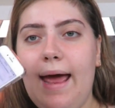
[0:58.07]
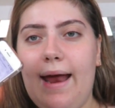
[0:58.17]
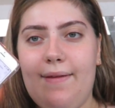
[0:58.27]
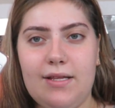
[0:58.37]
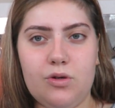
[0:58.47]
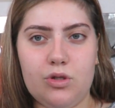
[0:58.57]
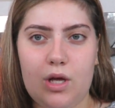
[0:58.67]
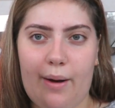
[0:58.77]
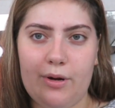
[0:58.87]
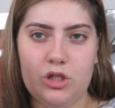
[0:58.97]
and that's
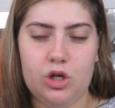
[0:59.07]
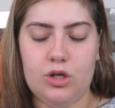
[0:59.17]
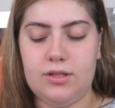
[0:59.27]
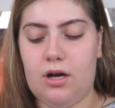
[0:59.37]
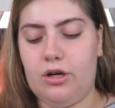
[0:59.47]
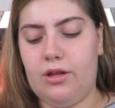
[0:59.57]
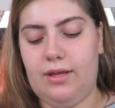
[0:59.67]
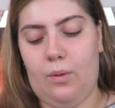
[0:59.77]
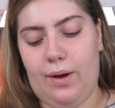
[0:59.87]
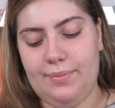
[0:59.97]
also how much it costs on
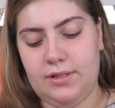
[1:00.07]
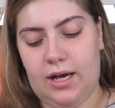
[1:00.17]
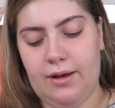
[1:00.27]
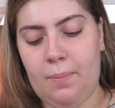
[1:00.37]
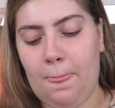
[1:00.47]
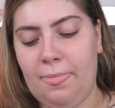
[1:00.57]
the website.